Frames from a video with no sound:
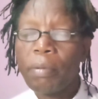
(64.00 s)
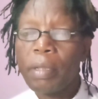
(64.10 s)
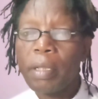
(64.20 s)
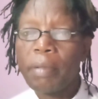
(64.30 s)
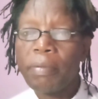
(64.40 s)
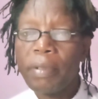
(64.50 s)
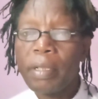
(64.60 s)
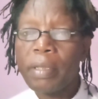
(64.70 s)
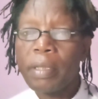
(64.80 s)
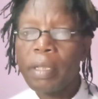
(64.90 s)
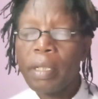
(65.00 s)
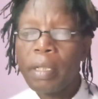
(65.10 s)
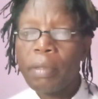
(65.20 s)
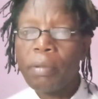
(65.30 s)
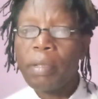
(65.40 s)
what are the fields,
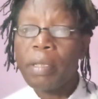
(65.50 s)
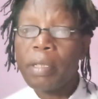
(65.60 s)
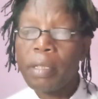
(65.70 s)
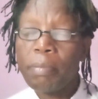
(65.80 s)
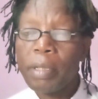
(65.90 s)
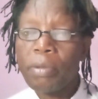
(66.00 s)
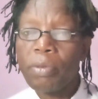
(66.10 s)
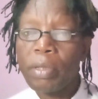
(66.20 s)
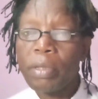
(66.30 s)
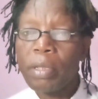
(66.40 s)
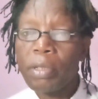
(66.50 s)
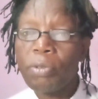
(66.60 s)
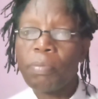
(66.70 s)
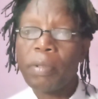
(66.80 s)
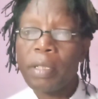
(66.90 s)
to the symmetries and
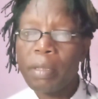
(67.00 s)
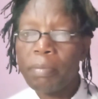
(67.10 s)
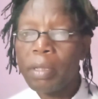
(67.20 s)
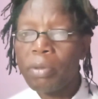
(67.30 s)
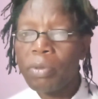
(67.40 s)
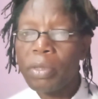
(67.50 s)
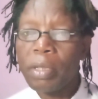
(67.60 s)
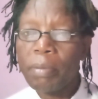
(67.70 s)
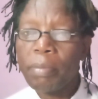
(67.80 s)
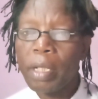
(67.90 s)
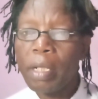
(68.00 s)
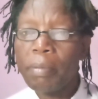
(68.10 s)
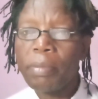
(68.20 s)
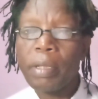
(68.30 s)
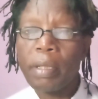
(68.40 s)
supersymmetries that make up
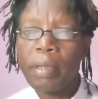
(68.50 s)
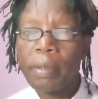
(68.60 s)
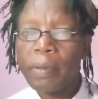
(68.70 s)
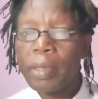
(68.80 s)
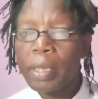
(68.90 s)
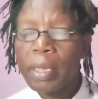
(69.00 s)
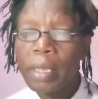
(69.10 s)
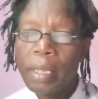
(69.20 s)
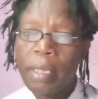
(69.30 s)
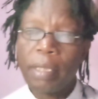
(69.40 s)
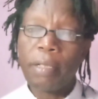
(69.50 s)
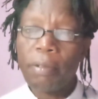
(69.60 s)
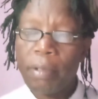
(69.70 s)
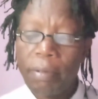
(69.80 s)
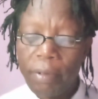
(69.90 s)
the
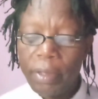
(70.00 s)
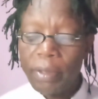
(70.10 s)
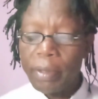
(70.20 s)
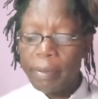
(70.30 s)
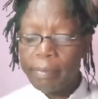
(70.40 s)
universe,